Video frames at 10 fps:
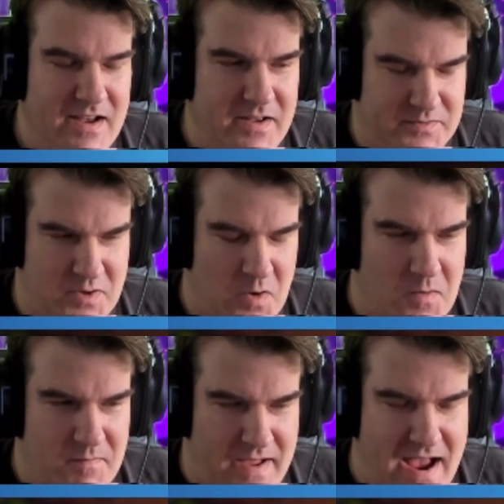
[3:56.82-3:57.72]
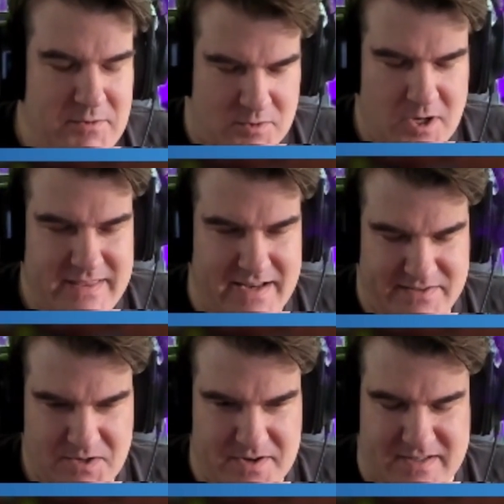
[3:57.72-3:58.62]
So I took that
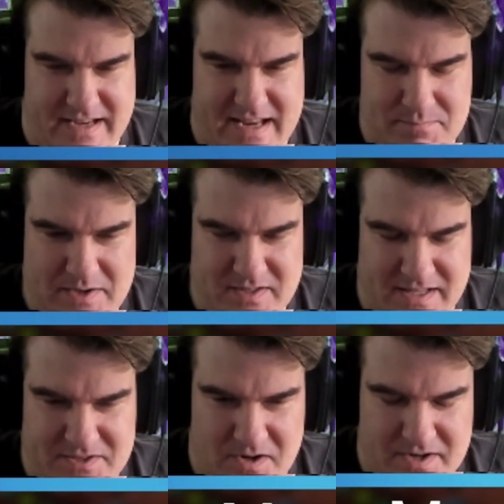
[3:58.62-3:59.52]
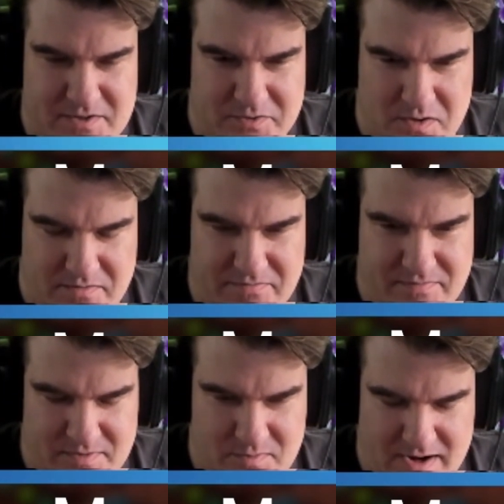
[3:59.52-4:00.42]
seriously and basically started to sort of
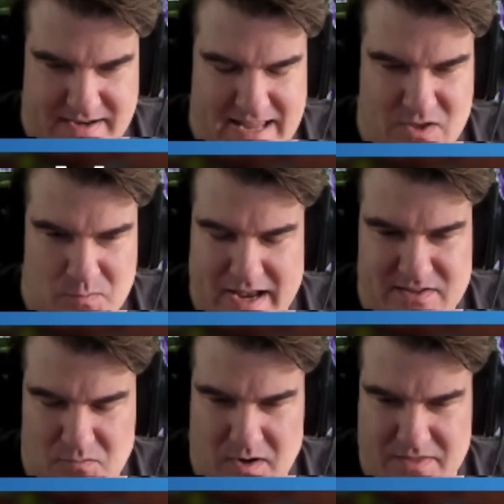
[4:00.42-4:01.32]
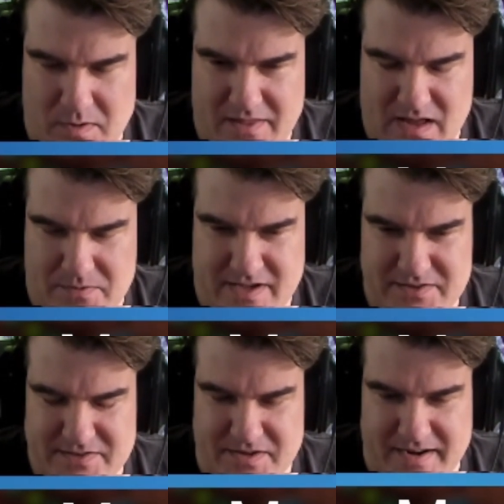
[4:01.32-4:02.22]
trying to take the reins of where I th what I thought was
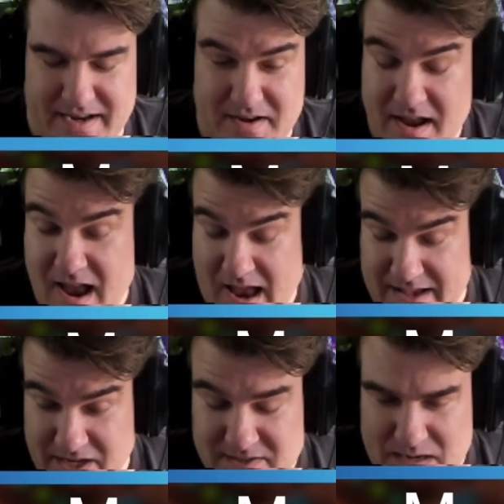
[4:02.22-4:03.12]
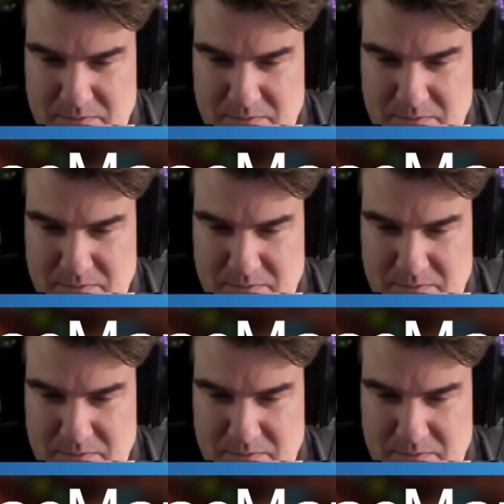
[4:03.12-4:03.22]
necessary, and essentially